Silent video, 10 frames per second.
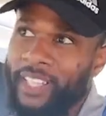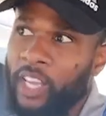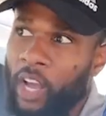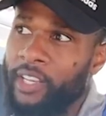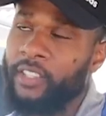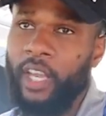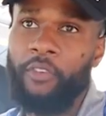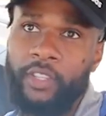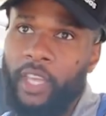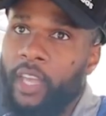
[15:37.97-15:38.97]
that's how I
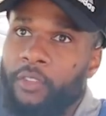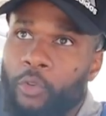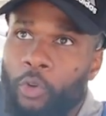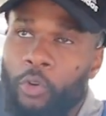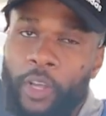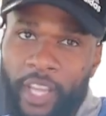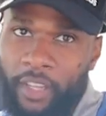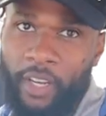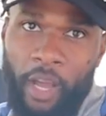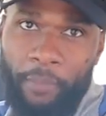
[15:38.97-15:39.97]
discovered that, through
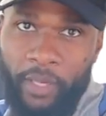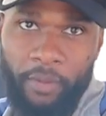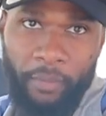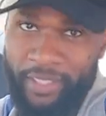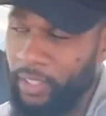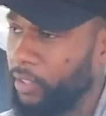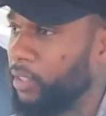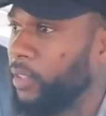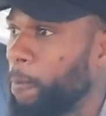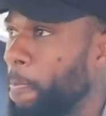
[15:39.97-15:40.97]
another company business.